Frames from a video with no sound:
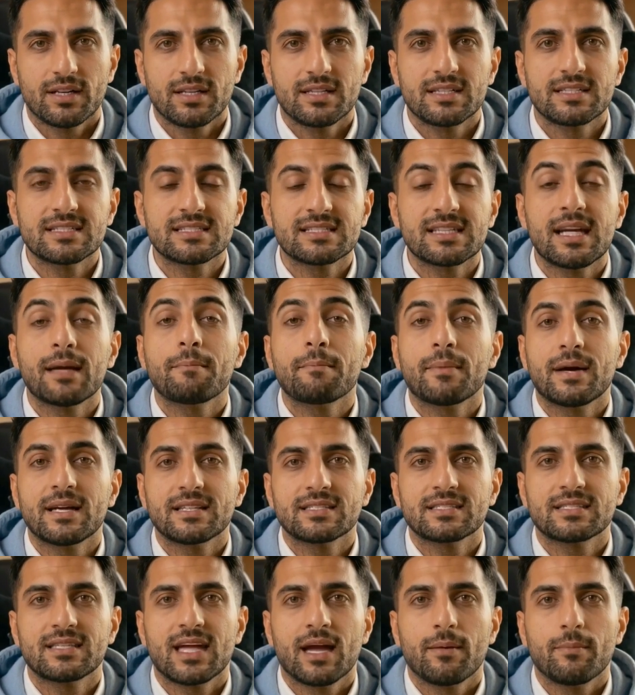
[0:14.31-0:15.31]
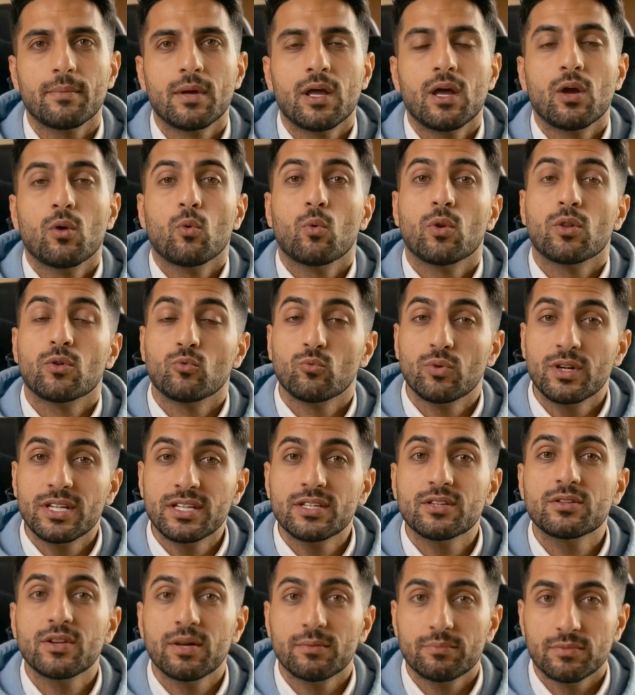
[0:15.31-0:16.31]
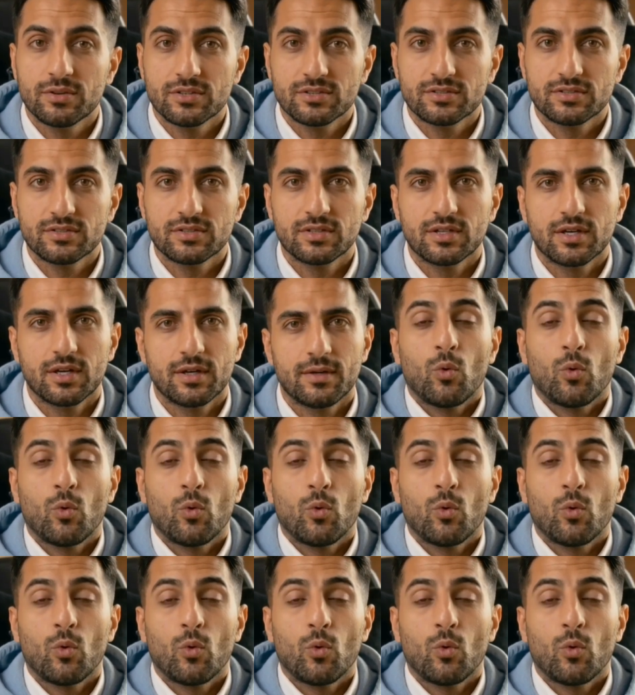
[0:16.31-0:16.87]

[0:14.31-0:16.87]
step by step, with real numbers.